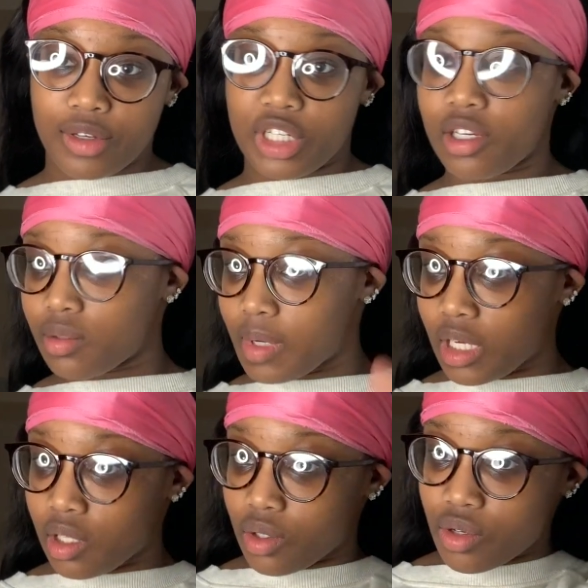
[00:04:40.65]
Change my
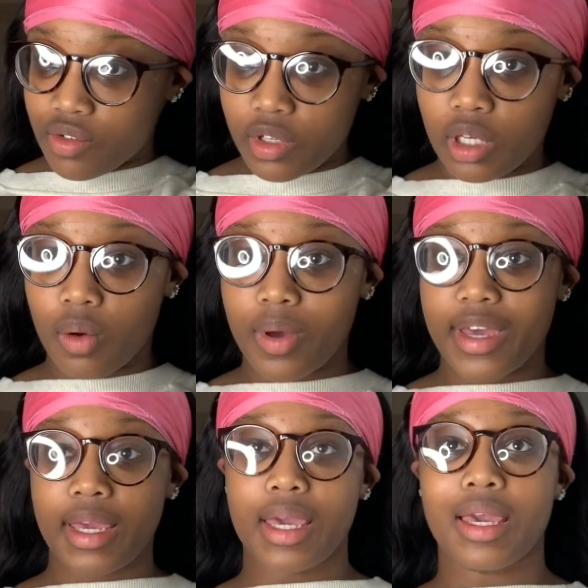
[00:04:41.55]
clothes really
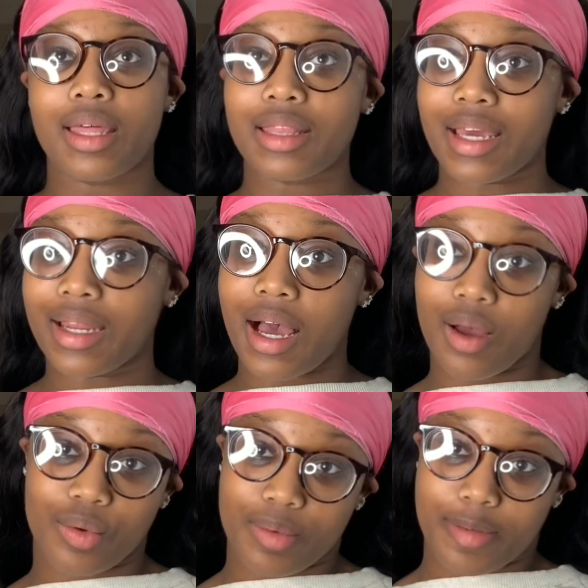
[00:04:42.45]
quick and then I
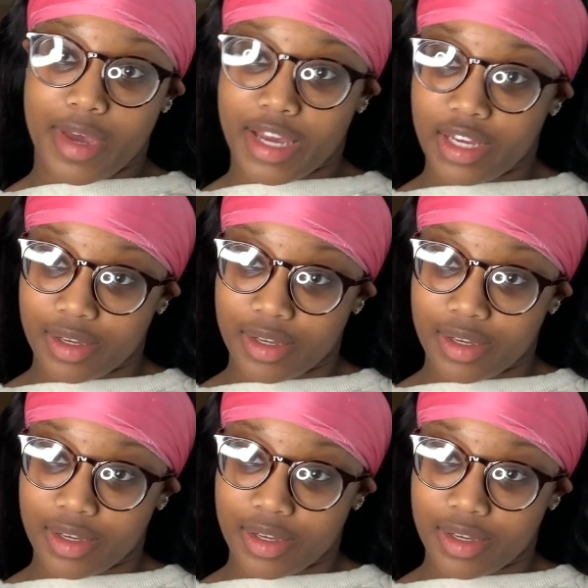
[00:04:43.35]
will be back.